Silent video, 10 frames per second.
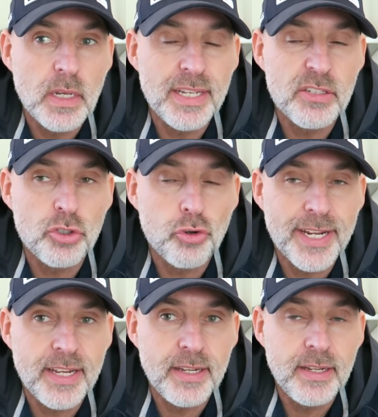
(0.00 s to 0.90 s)
It's
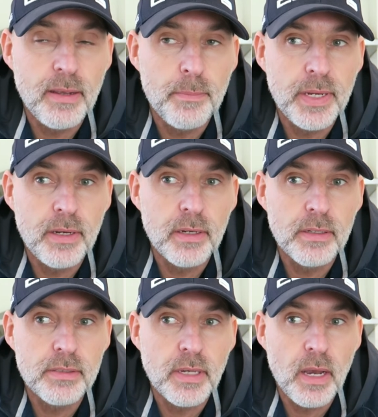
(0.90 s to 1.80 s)
tricky
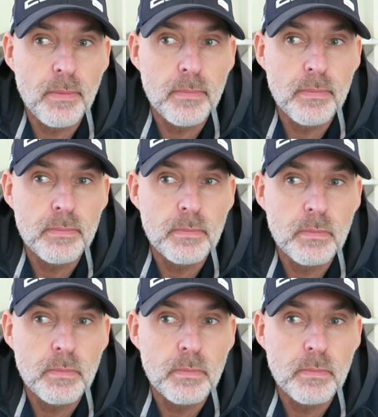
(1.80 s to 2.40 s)
because the